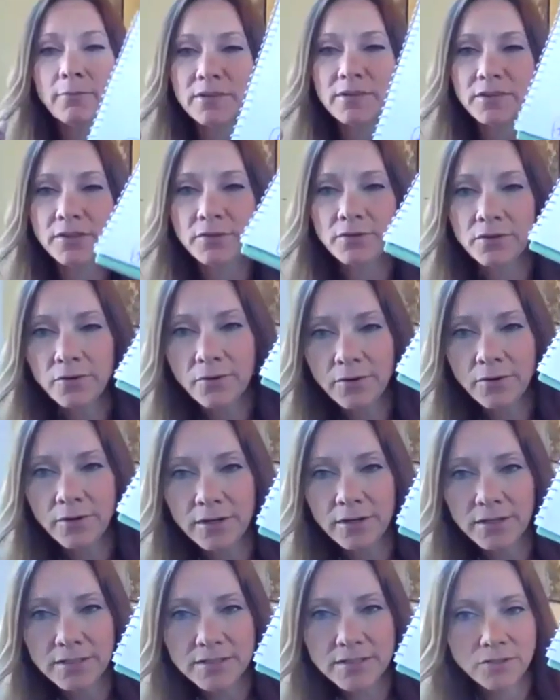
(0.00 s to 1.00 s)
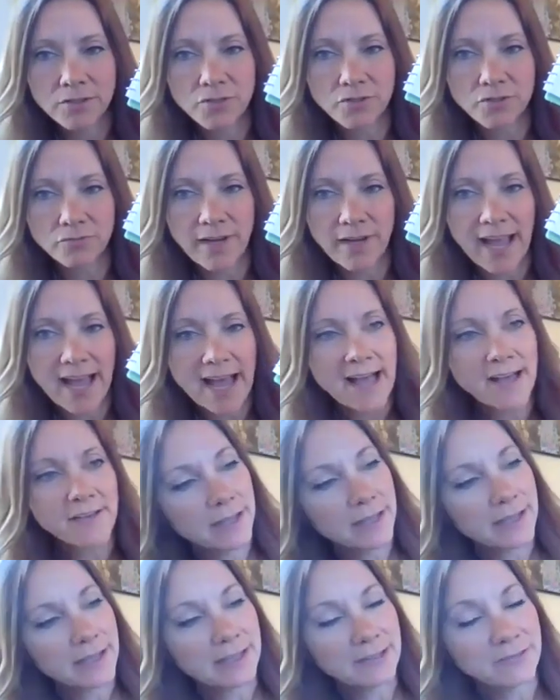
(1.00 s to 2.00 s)
unicorns,
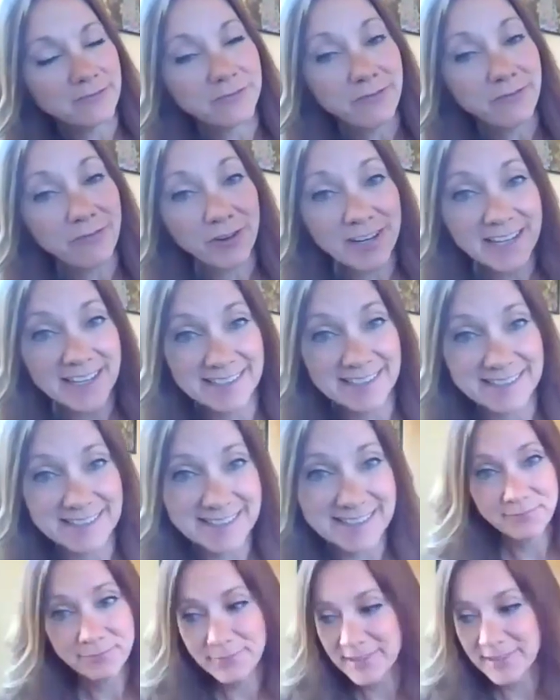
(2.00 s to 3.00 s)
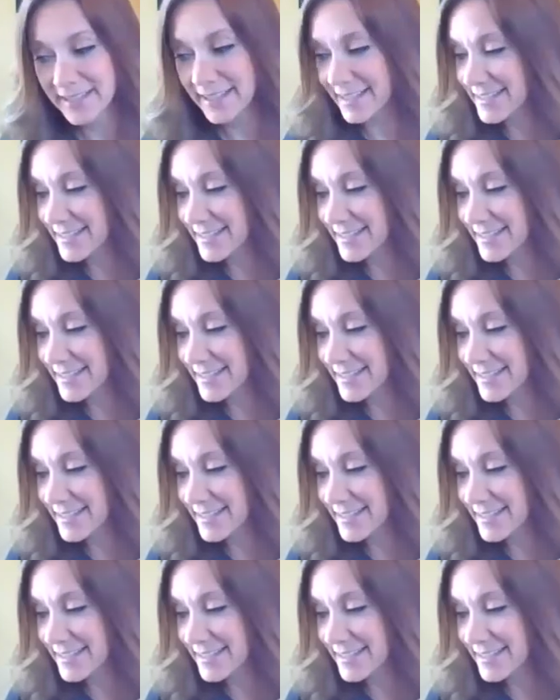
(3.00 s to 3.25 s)
giraffe, and friends, because